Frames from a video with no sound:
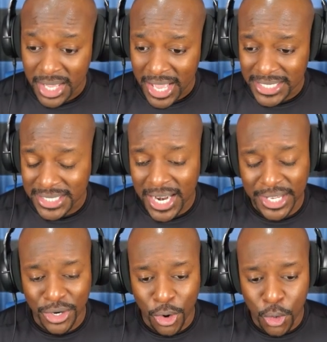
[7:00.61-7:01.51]
I sound like
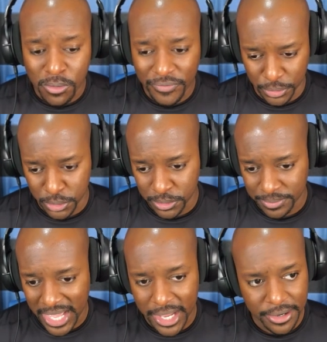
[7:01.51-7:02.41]
an old fool.
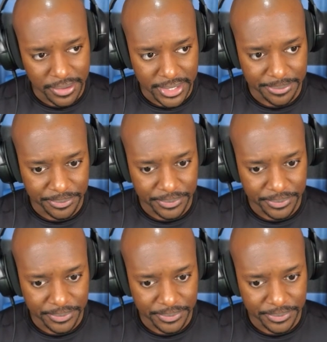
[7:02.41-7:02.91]
I agree.